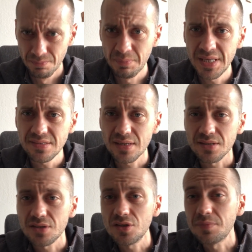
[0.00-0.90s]
missing,
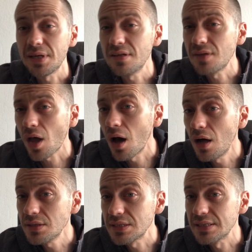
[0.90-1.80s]
is the
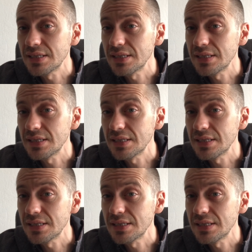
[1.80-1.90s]
content.